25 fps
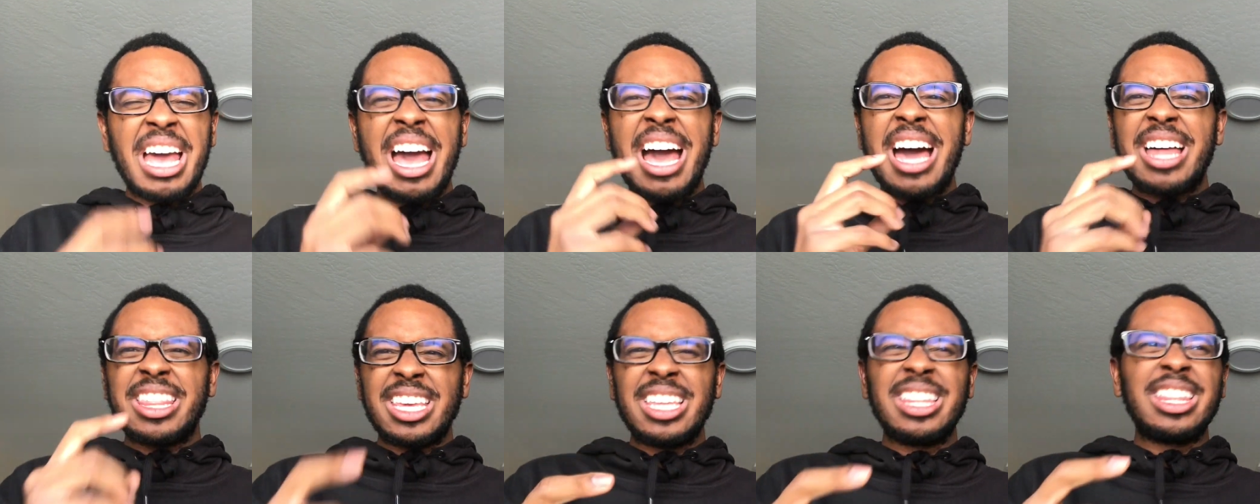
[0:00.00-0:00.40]

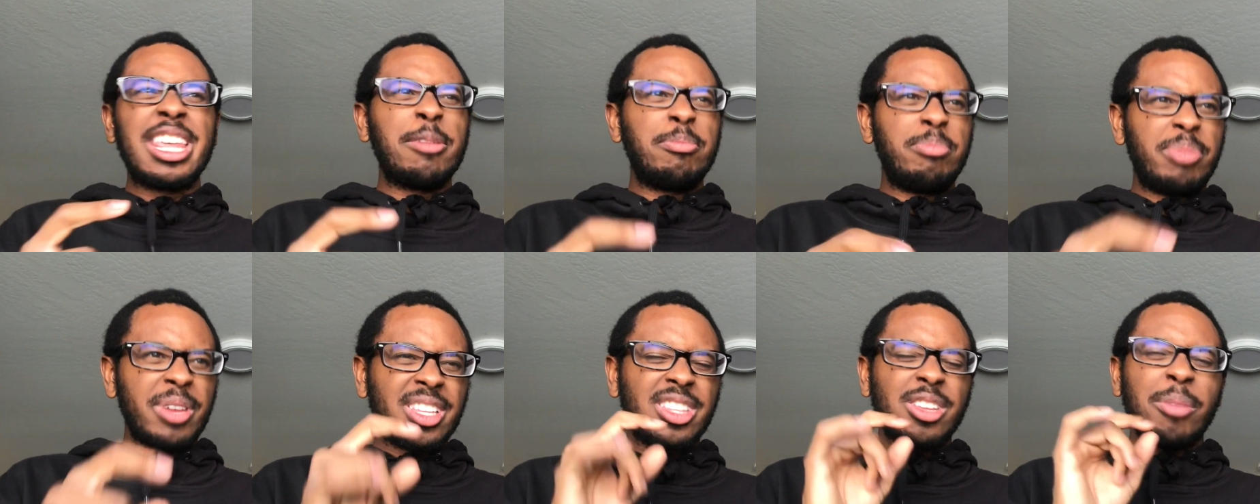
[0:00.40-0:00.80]
I think they
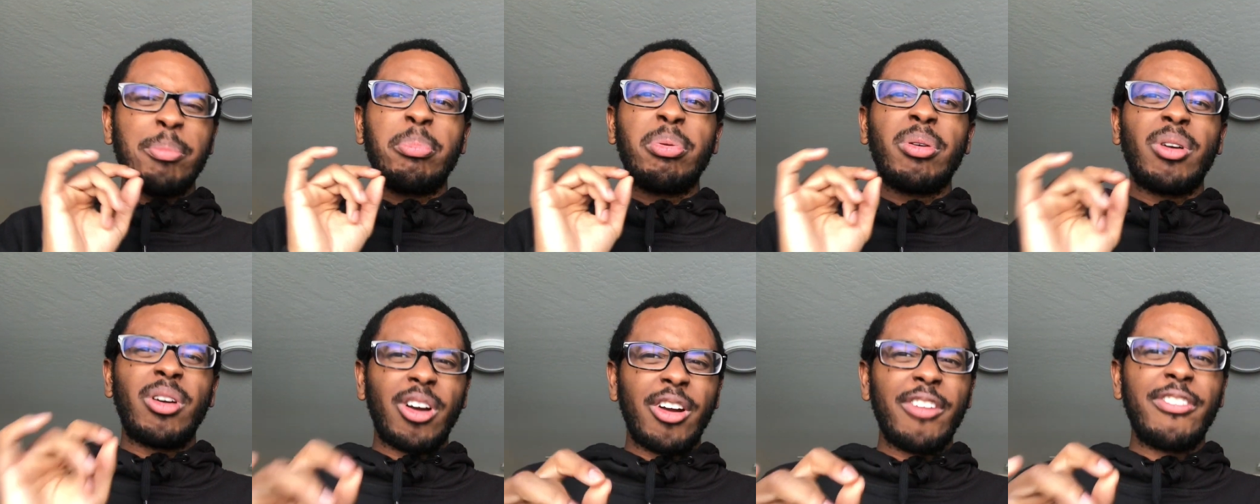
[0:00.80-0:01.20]
picked a
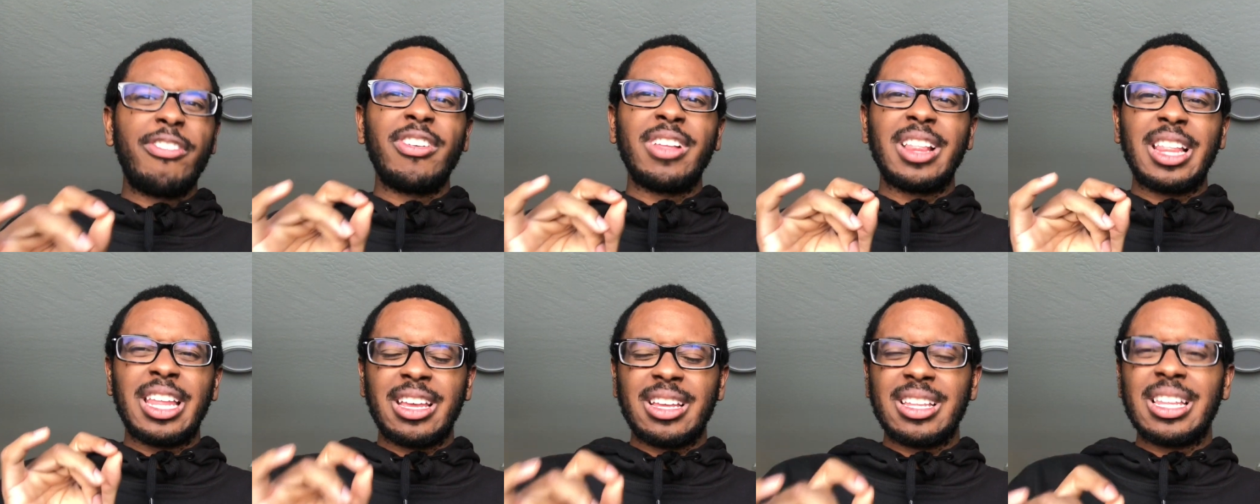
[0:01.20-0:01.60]

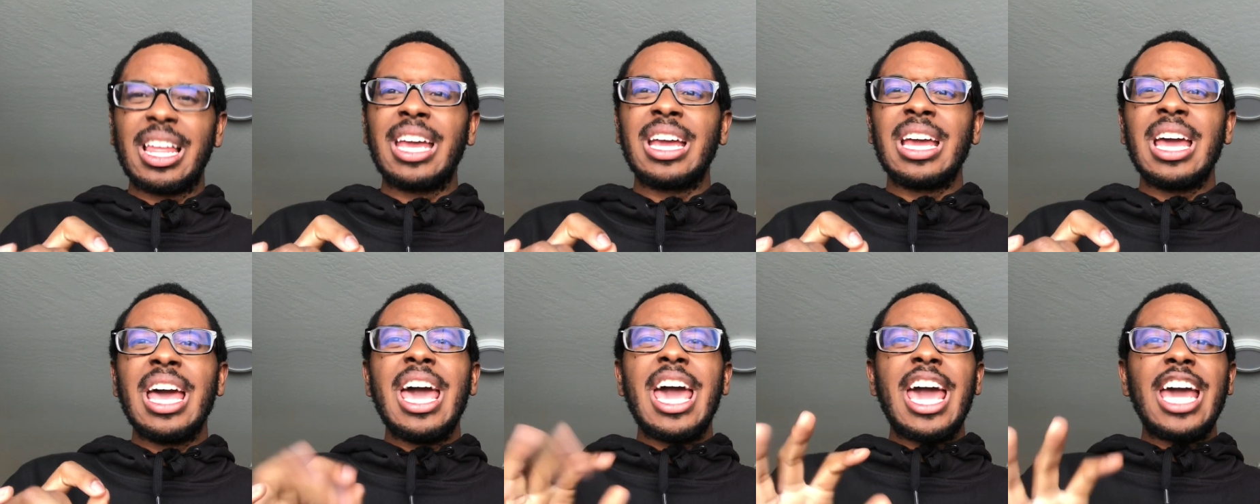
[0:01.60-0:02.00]
perfect,
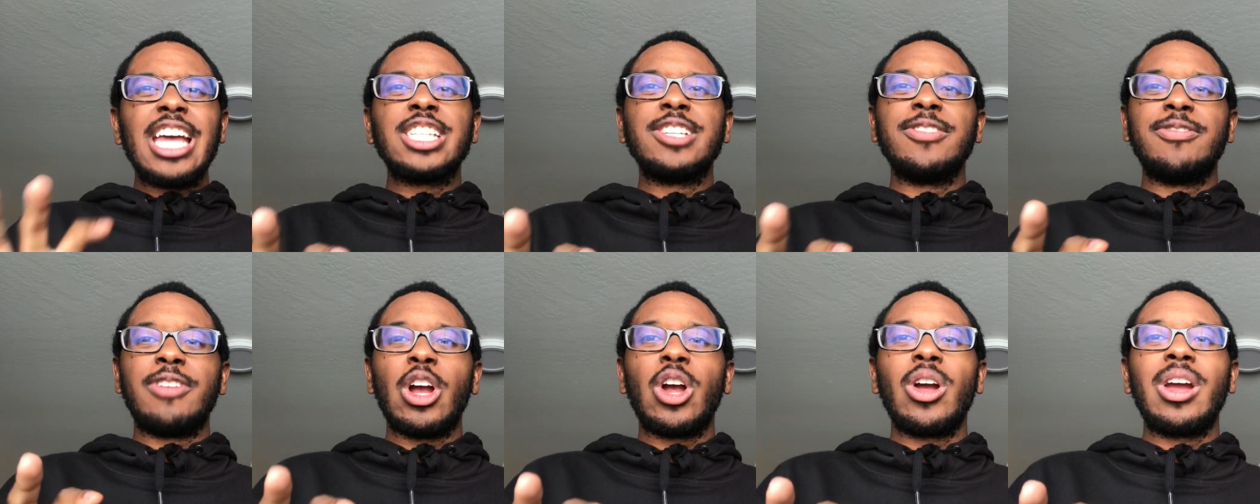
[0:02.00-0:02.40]
like, it's
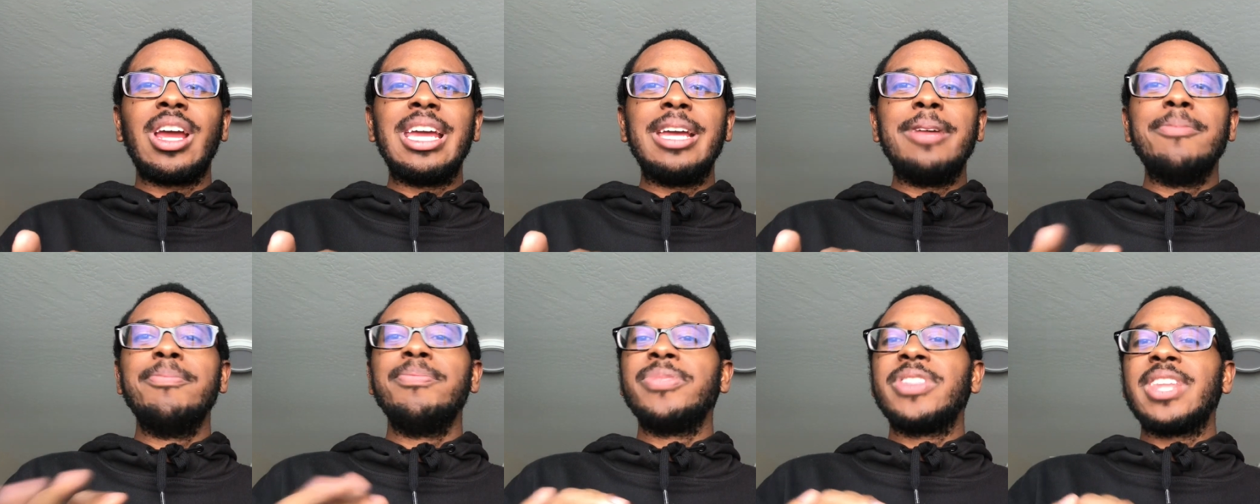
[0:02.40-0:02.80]

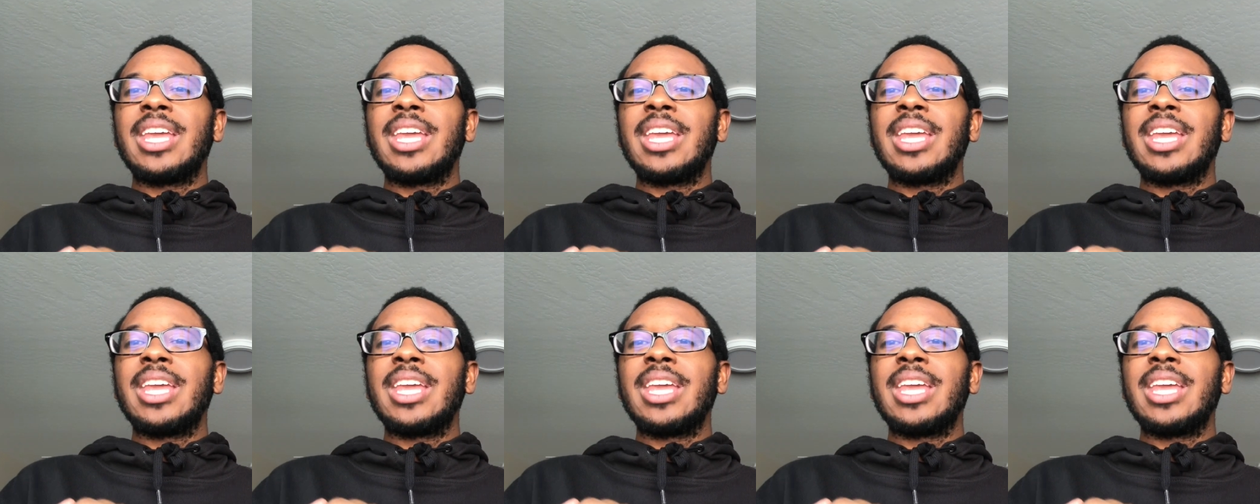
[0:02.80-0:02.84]
very,